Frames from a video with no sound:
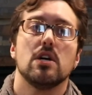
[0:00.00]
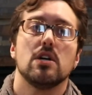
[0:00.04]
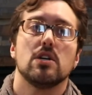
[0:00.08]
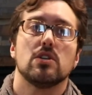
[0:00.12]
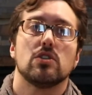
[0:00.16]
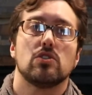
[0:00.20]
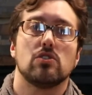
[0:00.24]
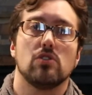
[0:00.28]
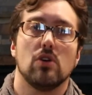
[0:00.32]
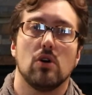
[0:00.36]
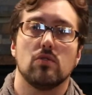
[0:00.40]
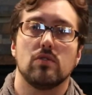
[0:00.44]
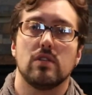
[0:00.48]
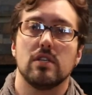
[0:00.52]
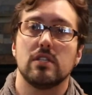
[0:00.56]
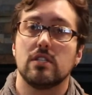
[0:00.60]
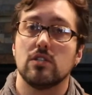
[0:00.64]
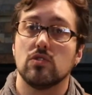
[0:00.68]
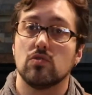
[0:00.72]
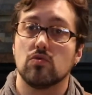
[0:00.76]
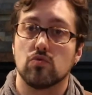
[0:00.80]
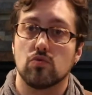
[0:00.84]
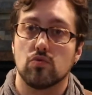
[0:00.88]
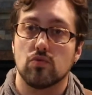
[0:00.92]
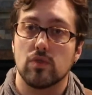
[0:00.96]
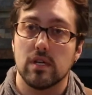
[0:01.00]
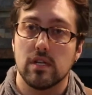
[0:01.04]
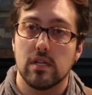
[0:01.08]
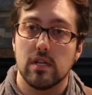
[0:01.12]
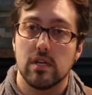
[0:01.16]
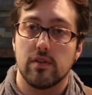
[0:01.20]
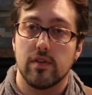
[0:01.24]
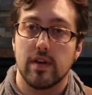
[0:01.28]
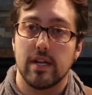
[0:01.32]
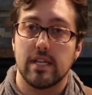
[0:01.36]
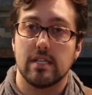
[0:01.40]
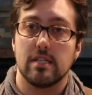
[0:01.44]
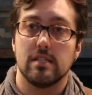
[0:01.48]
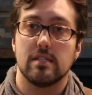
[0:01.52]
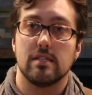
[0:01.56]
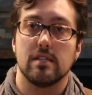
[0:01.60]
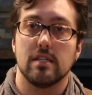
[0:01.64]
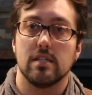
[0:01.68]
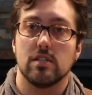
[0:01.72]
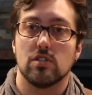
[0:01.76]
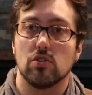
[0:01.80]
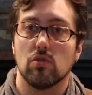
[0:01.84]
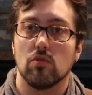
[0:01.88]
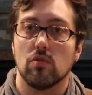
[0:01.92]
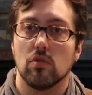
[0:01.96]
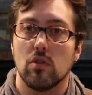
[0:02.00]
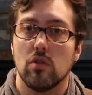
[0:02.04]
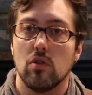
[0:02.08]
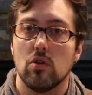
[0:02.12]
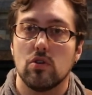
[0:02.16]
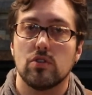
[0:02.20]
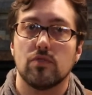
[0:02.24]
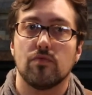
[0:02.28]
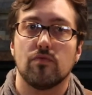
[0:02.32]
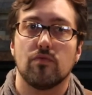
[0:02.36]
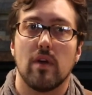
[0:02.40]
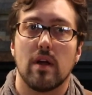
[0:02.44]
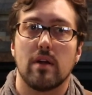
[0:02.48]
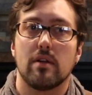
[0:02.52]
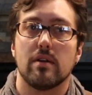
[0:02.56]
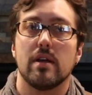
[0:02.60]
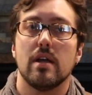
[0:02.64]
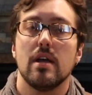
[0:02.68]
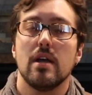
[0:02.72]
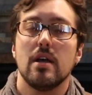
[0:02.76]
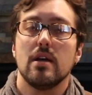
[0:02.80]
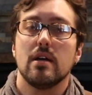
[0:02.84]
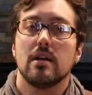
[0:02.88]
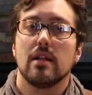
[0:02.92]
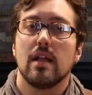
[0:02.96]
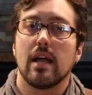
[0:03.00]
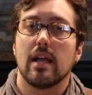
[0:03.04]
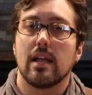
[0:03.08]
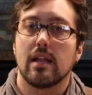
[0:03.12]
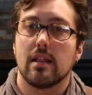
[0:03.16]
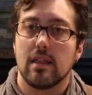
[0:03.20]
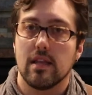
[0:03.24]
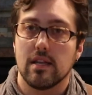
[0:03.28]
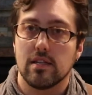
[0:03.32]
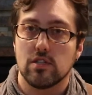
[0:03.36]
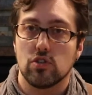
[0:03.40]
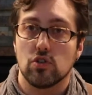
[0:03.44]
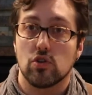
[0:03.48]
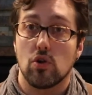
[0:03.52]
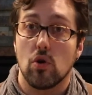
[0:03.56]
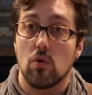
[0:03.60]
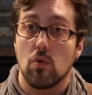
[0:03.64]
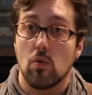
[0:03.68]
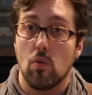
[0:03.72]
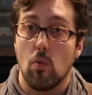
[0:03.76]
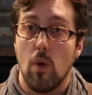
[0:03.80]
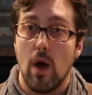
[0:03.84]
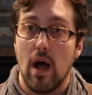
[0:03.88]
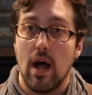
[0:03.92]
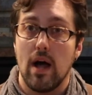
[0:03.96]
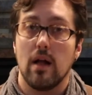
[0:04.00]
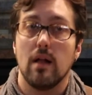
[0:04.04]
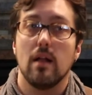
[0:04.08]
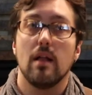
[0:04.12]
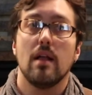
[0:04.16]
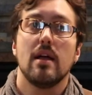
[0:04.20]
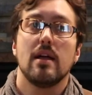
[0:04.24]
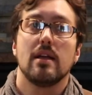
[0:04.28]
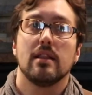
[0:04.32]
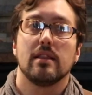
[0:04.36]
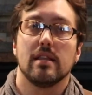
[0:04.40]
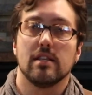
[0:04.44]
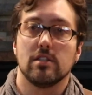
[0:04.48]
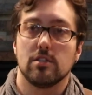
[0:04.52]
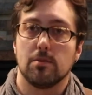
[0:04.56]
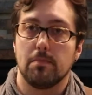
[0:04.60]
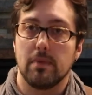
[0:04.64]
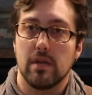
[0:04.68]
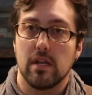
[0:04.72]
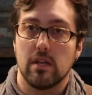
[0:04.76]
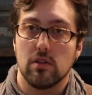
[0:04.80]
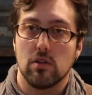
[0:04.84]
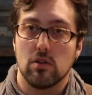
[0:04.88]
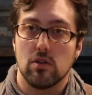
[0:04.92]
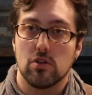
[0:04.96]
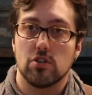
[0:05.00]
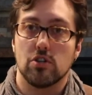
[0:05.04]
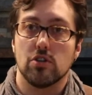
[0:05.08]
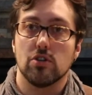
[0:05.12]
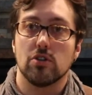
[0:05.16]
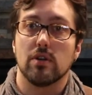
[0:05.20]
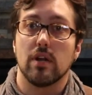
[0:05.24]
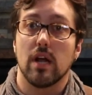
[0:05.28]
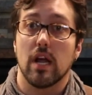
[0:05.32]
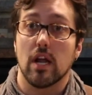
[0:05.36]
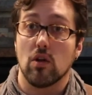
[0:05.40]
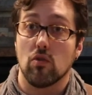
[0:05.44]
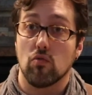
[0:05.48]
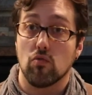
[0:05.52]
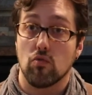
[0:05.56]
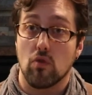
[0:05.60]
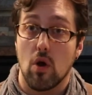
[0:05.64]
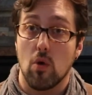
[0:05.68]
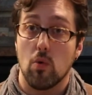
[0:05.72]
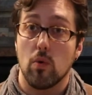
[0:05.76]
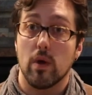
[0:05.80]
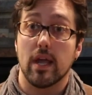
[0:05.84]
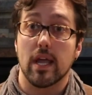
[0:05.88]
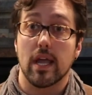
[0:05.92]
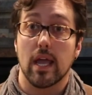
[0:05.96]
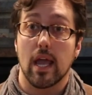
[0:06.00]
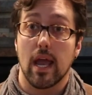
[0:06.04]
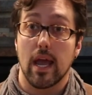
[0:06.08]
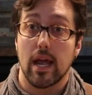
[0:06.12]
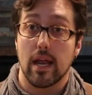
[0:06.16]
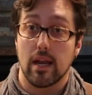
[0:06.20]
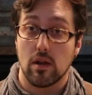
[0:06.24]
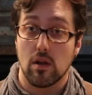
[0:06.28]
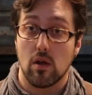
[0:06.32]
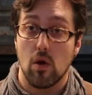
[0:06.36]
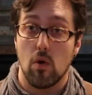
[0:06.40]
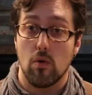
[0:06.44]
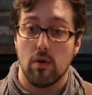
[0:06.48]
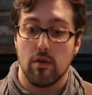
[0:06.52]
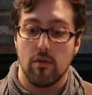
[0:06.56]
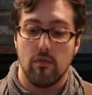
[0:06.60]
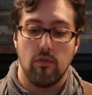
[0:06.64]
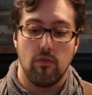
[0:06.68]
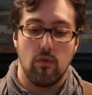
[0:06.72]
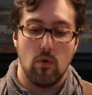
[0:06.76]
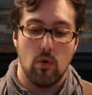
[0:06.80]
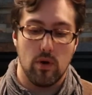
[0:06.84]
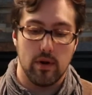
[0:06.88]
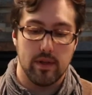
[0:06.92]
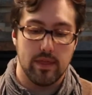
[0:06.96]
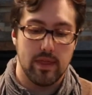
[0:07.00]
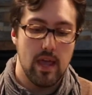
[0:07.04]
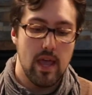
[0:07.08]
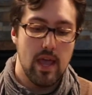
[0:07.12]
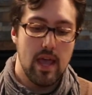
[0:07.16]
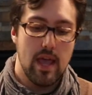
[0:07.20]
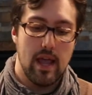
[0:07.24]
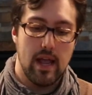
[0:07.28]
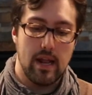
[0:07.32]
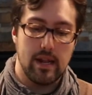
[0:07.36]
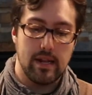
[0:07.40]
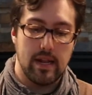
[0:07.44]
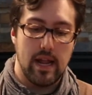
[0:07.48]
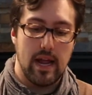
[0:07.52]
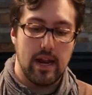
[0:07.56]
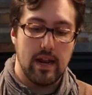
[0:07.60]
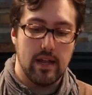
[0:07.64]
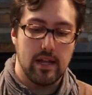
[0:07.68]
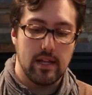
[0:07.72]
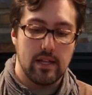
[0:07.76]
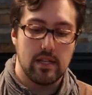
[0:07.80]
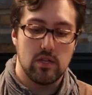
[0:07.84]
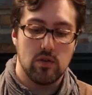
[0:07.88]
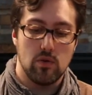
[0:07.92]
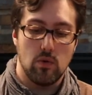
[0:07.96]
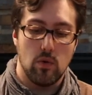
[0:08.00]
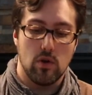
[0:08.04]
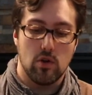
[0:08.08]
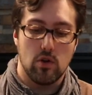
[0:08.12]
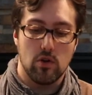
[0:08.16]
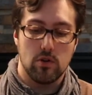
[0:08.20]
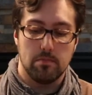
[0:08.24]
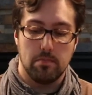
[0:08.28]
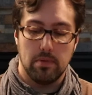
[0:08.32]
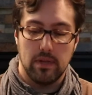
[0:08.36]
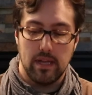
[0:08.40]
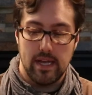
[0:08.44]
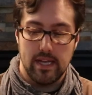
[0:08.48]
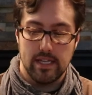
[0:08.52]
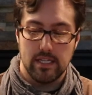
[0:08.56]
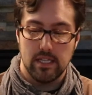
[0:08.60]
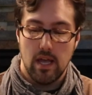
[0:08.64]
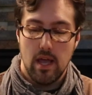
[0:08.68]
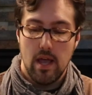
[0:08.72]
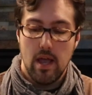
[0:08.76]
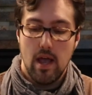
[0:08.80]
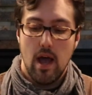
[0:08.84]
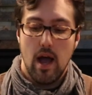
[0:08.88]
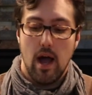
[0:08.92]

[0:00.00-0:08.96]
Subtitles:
So this is really great to see. So it looks very like things are going well. Things are being nurtured and growing and going forth and getting to a good place.